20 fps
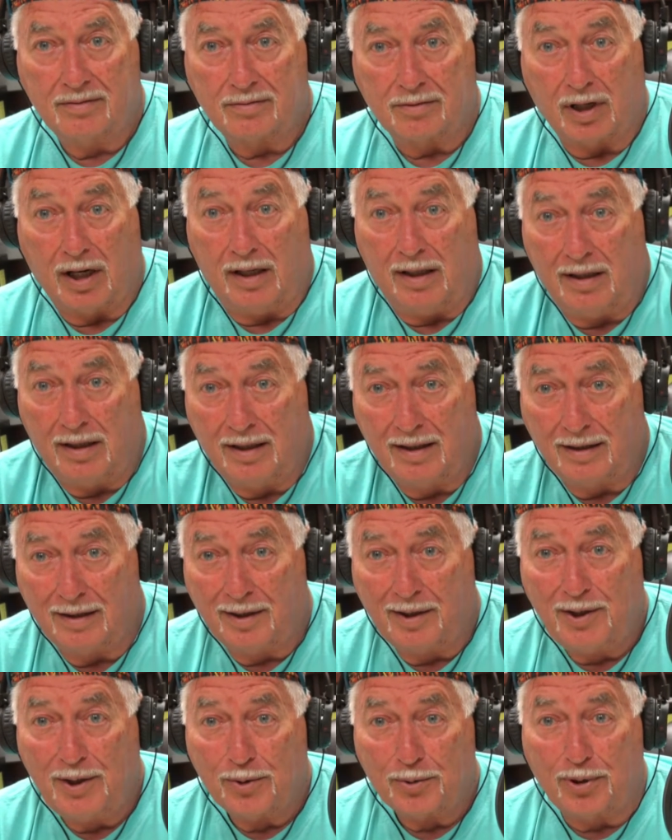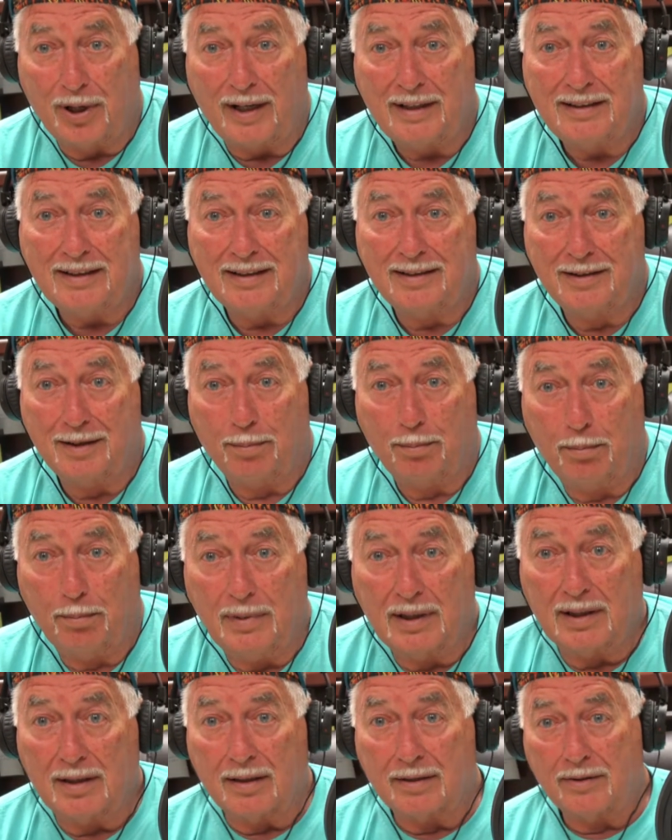Right in the
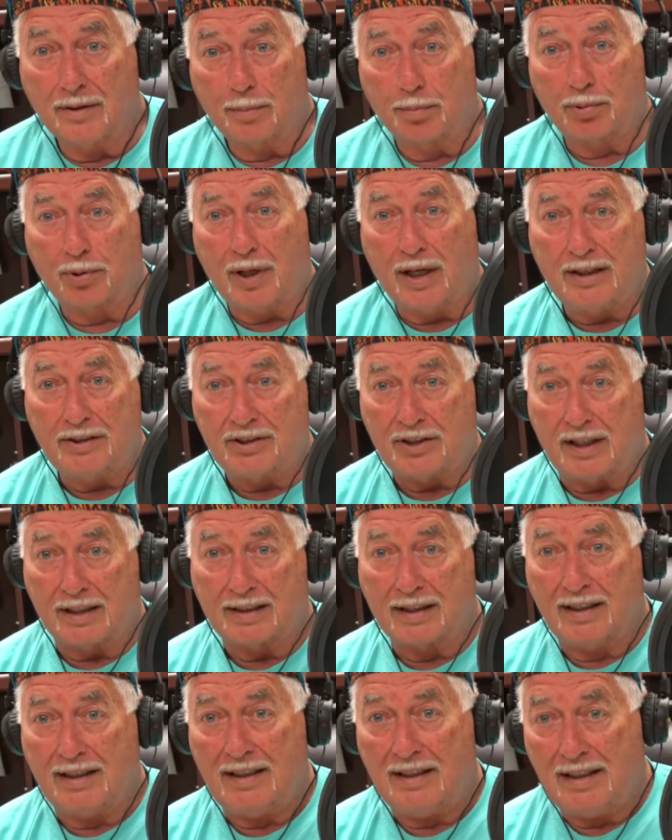middle of the project.